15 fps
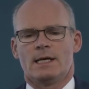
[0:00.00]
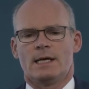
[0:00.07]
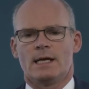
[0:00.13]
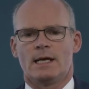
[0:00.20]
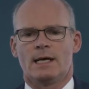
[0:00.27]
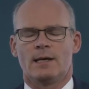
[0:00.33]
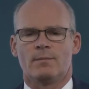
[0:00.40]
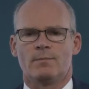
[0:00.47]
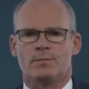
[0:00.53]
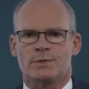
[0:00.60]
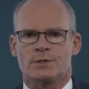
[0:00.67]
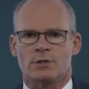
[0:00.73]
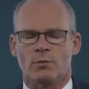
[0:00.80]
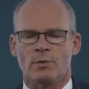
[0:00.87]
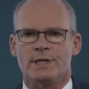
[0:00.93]
Um,
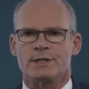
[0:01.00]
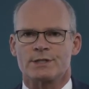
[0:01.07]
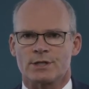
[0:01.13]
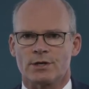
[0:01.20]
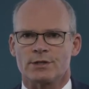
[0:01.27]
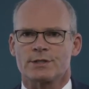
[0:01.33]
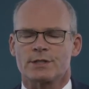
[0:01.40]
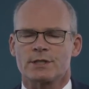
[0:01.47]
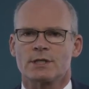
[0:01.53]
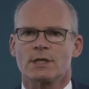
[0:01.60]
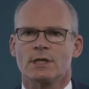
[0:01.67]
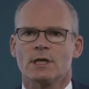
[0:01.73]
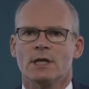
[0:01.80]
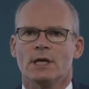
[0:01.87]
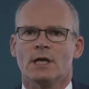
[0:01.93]
so we discussed
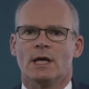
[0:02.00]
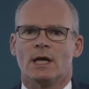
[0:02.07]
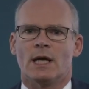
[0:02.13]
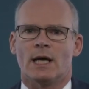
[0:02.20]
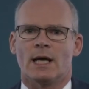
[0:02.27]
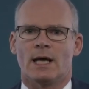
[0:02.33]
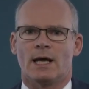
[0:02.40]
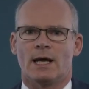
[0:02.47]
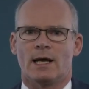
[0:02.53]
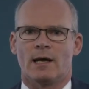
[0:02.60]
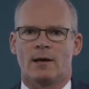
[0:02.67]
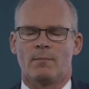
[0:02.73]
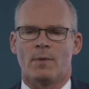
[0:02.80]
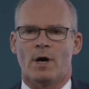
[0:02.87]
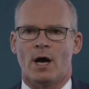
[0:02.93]

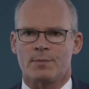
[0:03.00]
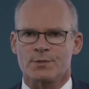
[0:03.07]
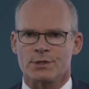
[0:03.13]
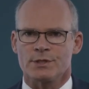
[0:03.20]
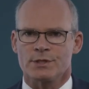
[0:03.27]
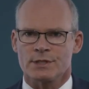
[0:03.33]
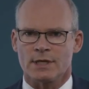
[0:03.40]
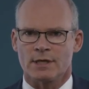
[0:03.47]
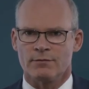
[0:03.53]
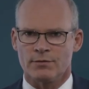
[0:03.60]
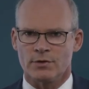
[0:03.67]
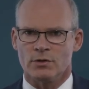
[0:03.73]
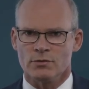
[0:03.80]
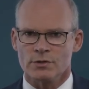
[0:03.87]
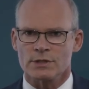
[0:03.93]
um, options and
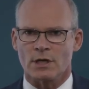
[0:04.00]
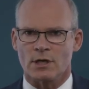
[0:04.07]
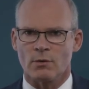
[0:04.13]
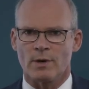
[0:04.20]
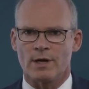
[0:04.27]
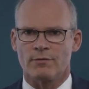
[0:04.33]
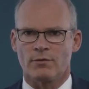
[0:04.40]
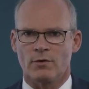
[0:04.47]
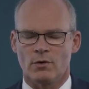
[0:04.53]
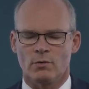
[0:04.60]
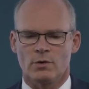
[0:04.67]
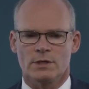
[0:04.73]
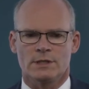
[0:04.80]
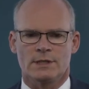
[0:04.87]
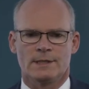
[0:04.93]
views on a way
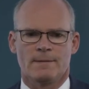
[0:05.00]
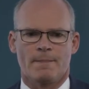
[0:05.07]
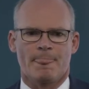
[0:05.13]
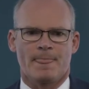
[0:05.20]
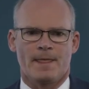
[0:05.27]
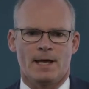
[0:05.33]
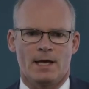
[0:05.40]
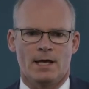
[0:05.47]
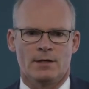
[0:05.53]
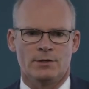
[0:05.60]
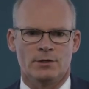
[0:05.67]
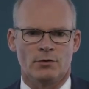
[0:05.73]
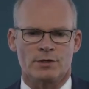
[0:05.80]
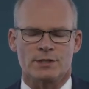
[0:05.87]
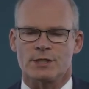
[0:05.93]
forward. Uh,
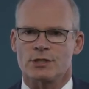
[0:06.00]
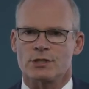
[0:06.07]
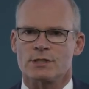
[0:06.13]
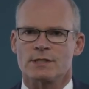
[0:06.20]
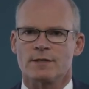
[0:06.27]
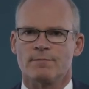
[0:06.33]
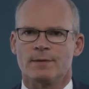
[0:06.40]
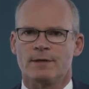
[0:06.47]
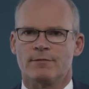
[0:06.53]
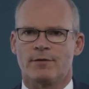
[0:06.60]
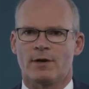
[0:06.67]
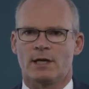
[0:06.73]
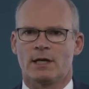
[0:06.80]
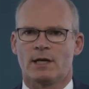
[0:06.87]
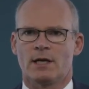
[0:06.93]
no decisions have been
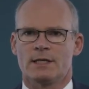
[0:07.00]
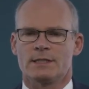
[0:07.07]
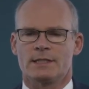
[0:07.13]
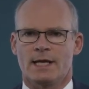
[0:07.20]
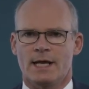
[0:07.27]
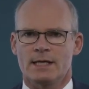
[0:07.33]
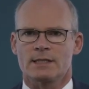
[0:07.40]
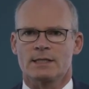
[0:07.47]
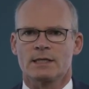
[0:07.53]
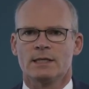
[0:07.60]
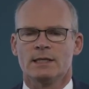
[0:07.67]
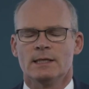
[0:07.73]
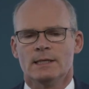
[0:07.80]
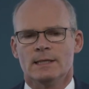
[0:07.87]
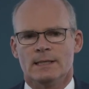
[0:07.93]
finalised yet,
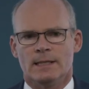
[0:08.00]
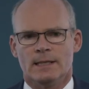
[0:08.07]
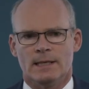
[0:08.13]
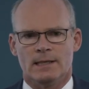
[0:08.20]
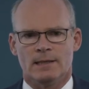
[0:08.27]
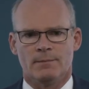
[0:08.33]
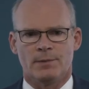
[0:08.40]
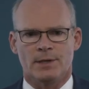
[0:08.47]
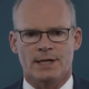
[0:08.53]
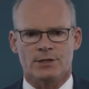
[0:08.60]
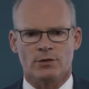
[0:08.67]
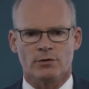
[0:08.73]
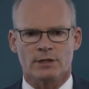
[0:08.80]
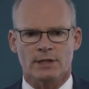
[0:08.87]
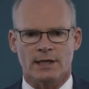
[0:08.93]
uh, but I
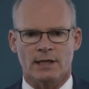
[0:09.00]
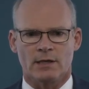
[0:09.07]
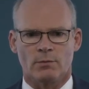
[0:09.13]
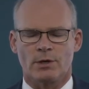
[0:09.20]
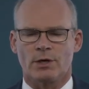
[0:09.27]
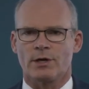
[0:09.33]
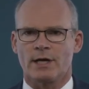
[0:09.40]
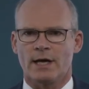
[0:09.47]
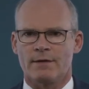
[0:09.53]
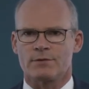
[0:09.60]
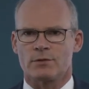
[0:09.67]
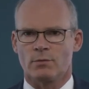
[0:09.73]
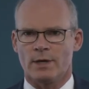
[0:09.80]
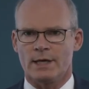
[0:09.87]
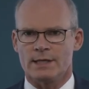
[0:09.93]
don't think we're going to have
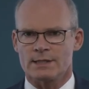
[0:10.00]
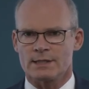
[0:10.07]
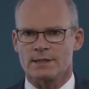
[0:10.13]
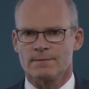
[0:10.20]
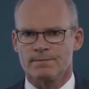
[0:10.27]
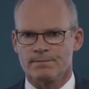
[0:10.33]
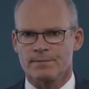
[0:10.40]
to wait